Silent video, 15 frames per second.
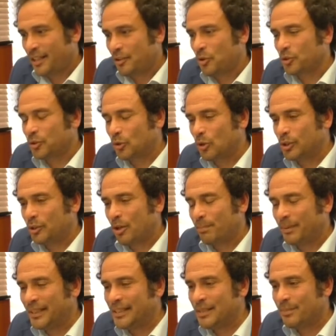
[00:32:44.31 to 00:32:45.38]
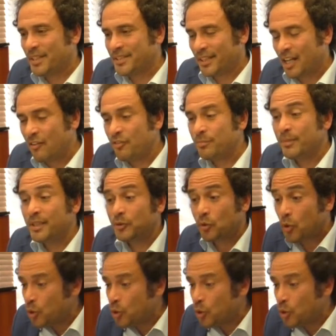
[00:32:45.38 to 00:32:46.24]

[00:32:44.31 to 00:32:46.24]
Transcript: controlled completely by the government,